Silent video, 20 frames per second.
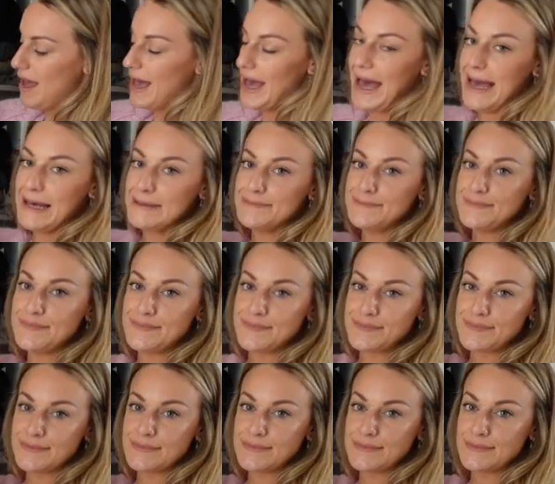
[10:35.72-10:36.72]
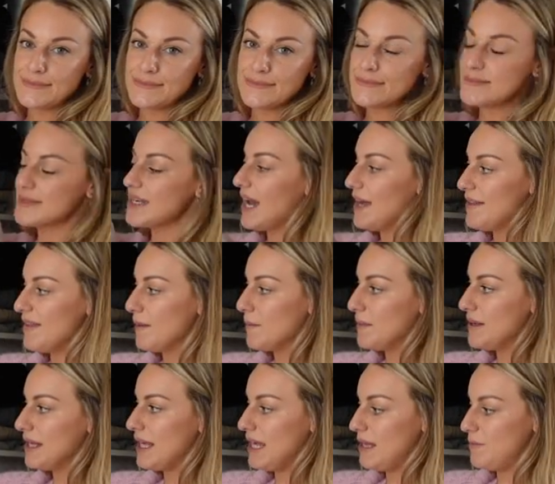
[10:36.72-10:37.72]
Um, I think I'm
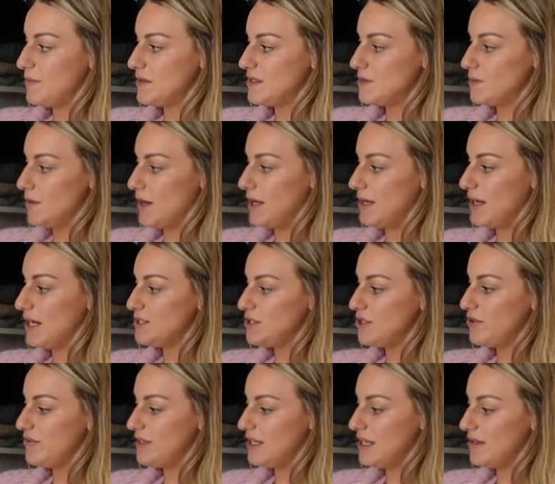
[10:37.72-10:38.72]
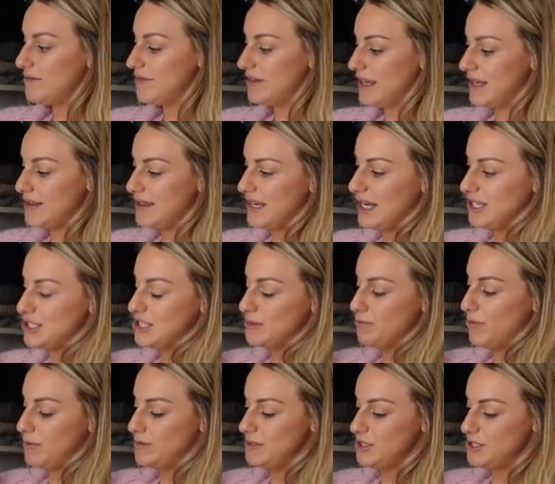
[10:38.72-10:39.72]
going to keep this one. I do really love it. I think it just probably